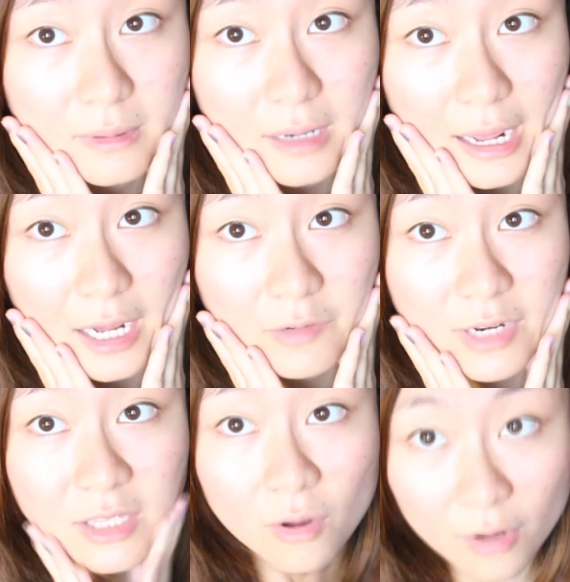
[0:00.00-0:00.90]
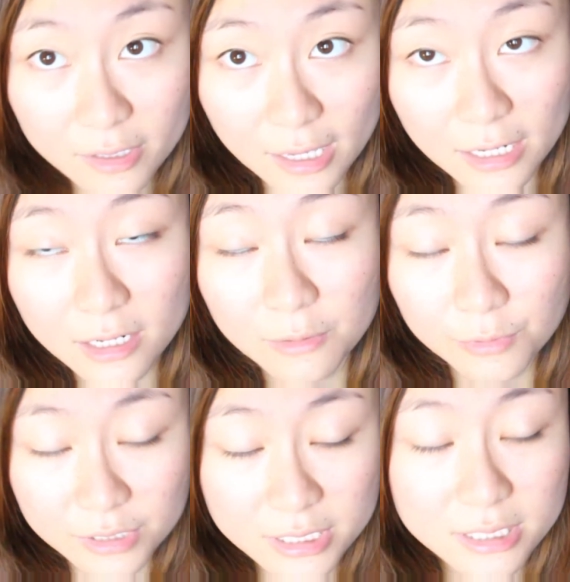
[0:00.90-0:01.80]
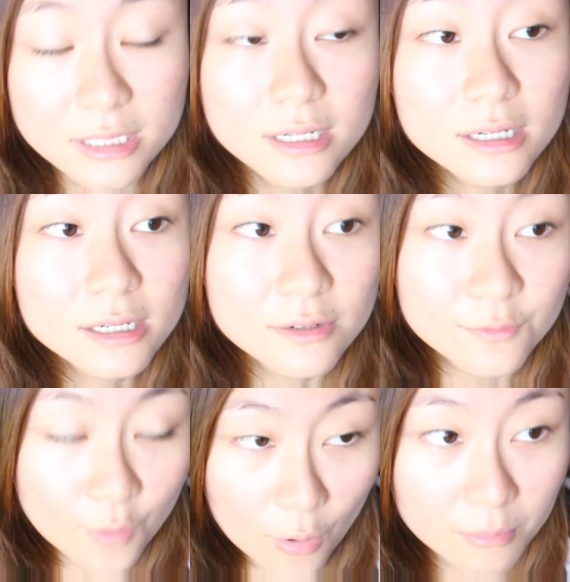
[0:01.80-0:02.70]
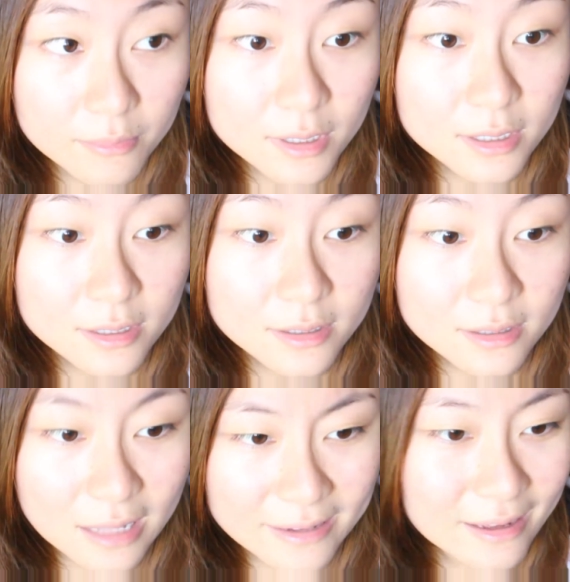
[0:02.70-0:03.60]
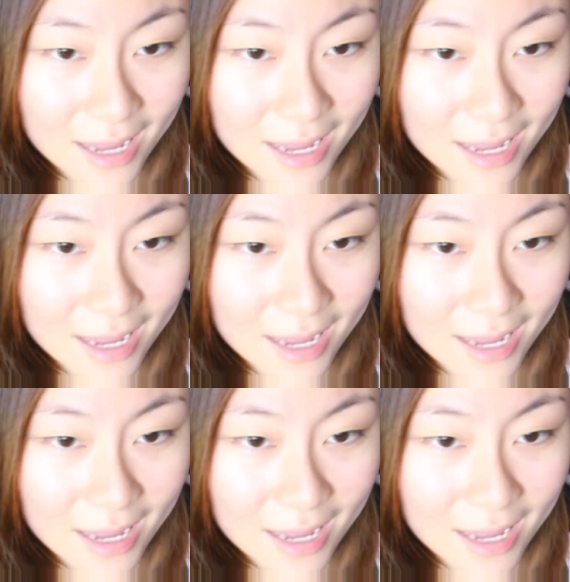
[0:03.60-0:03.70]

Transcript: Like, I really thought that it was from, like, the